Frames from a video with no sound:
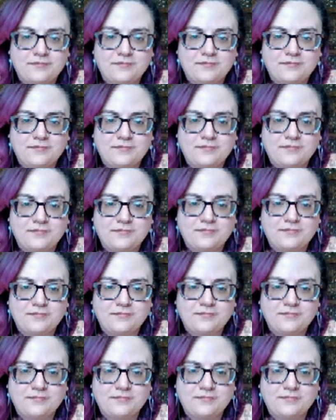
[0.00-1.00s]

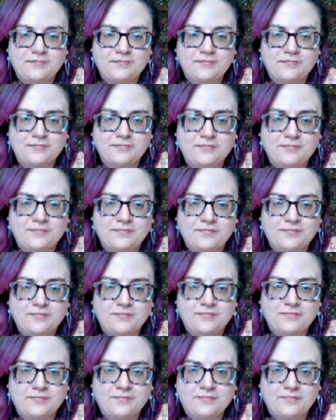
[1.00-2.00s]

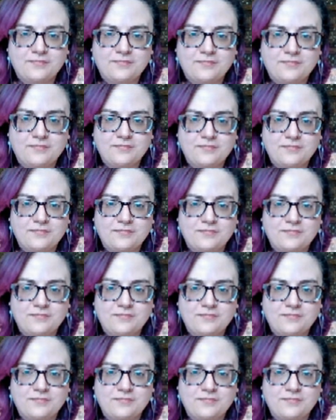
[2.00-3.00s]

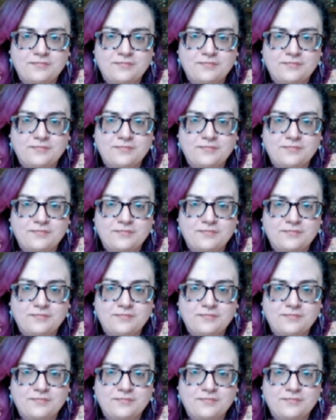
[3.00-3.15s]
(not speaking)